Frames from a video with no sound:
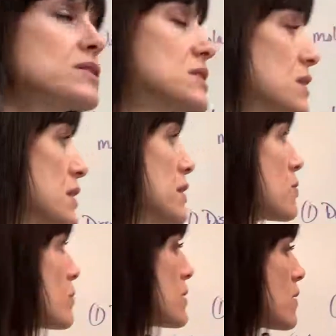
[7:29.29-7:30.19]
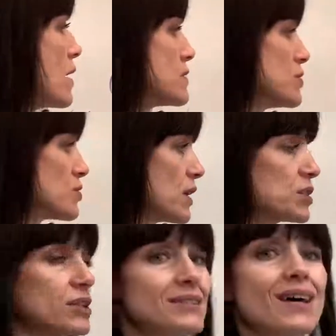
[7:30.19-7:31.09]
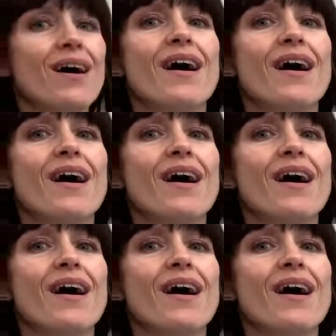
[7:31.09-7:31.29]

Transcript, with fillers: dealing with concentrations,